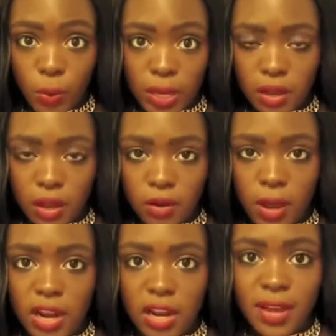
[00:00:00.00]
On a
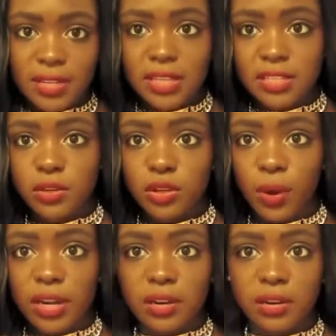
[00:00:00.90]
3/4 wig, I
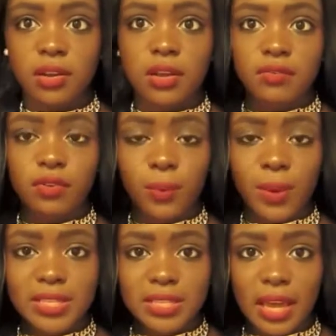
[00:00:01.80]
had it on for 6 months.
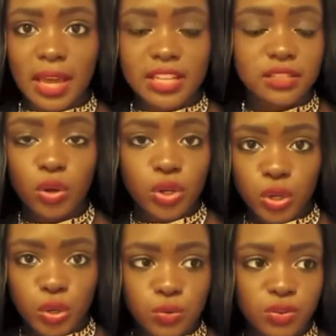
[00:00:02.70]
I didn't take it off to
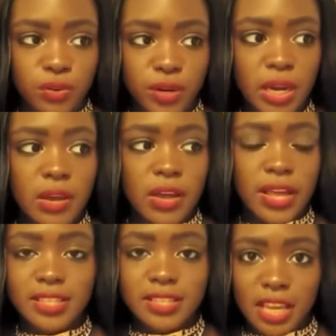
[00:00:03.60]
sleep, didn't
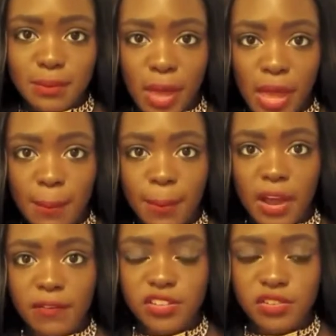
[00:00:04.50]
take it off. I had it
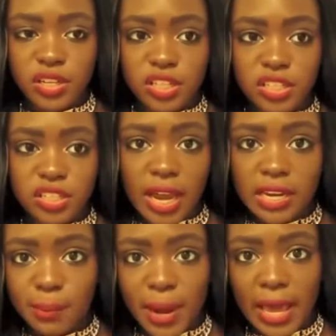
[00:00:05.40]
for 6
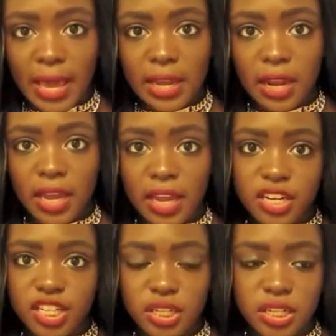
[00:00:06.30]
months.
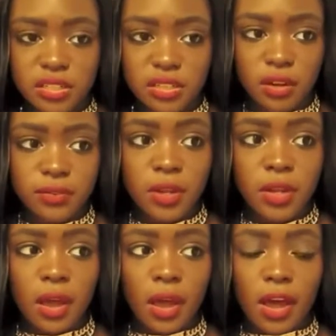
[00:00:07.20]
Literally, I took
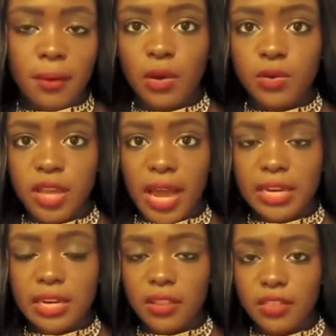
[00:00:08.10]
this hair off
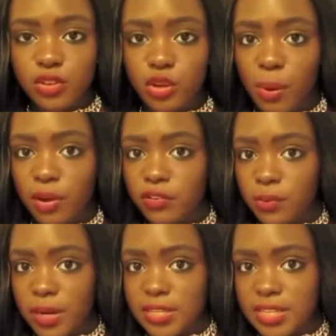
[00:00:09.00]
a week ago, and I've
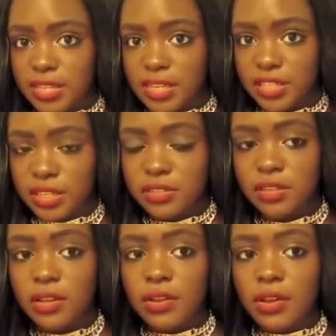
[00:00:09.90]
had this new one
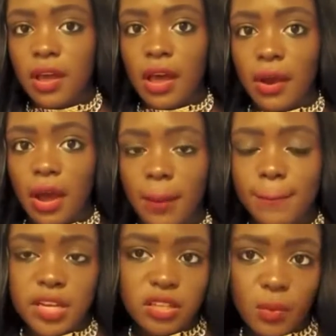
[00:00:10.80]
in for a week
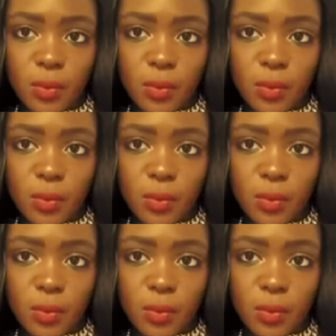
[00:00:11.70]
today.